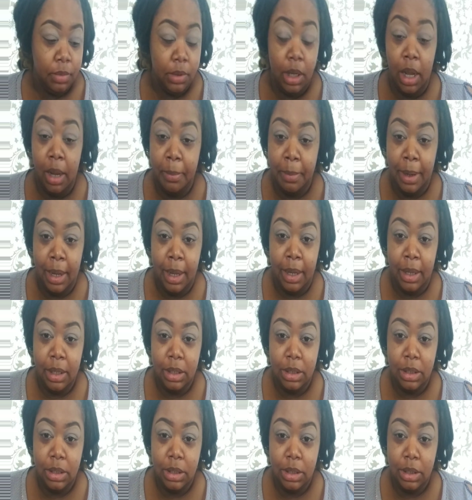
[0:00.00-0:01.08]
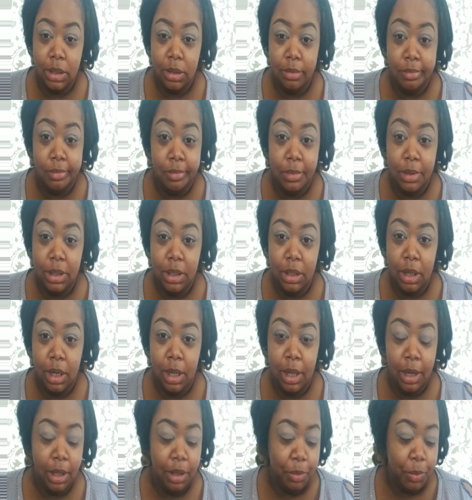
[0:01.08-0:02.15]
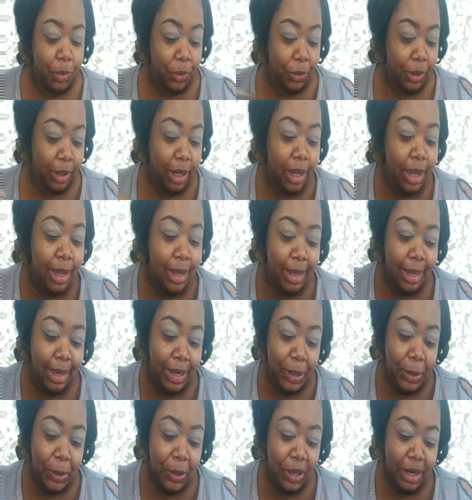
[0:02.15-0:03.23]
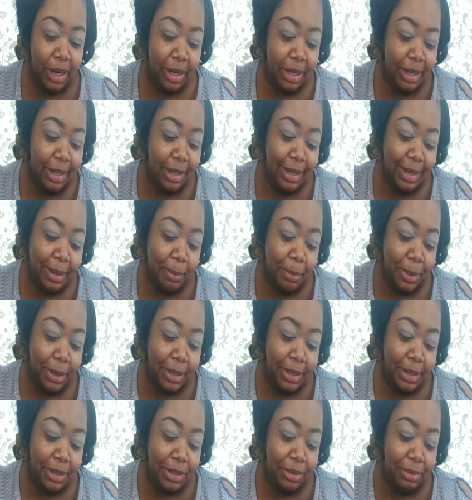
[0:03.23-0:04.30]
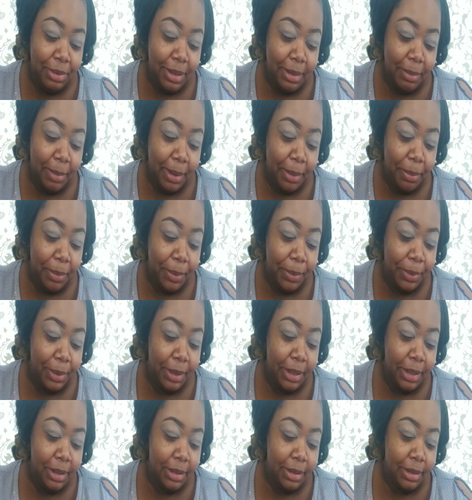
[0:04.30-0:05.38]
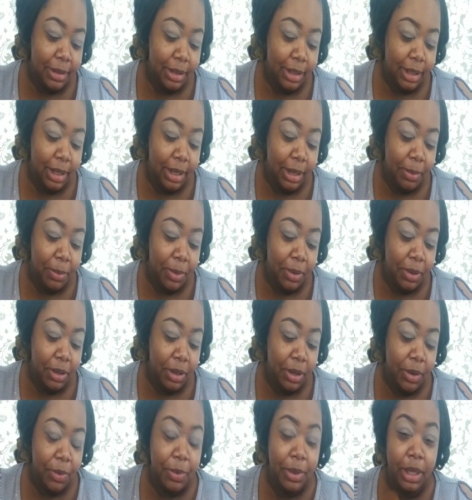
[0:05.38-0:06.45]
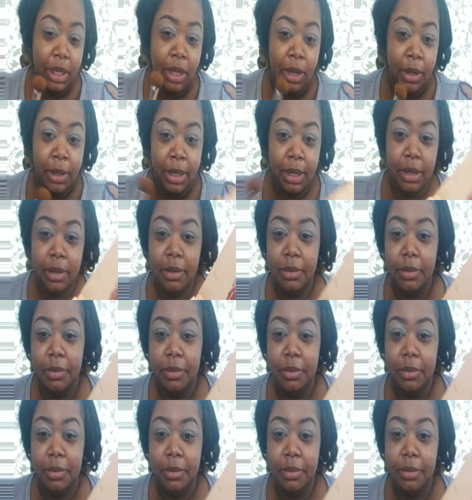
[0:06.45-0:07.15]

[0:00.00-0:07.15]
I'm not, because it's 10 o'clock in the morning here, but you get my point. And I'm going to go with Yachted.